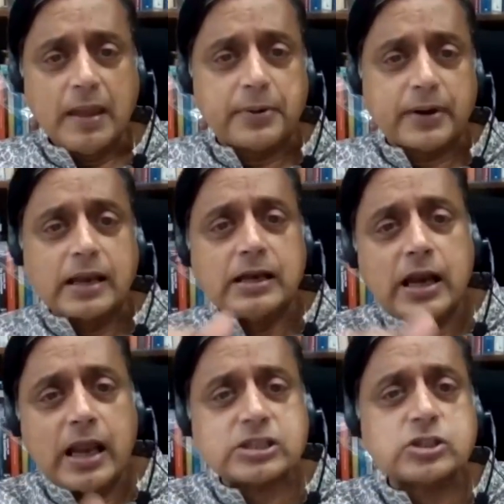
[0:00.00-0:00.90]
but
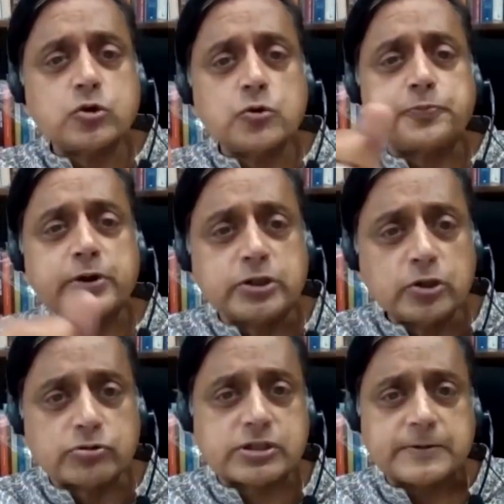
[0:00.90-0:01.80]
unless you
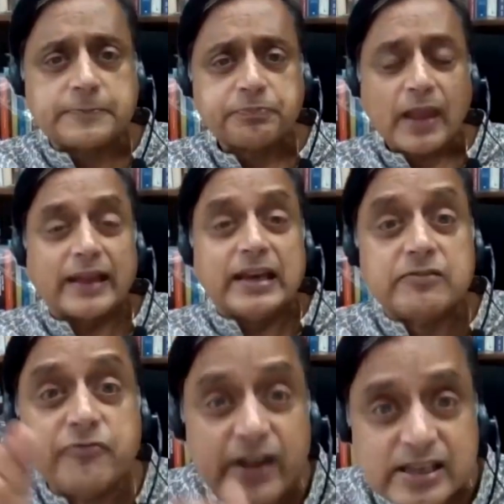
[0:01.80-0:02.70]
produce and
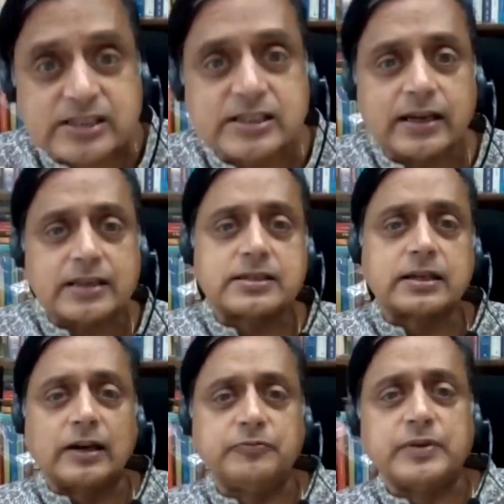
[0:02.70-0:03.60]
invest in, as a
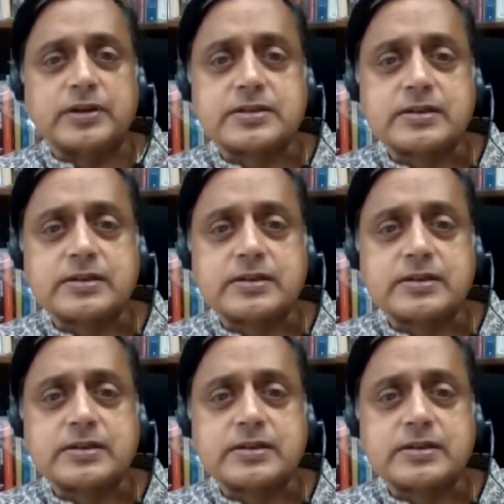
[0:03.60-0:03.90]
government,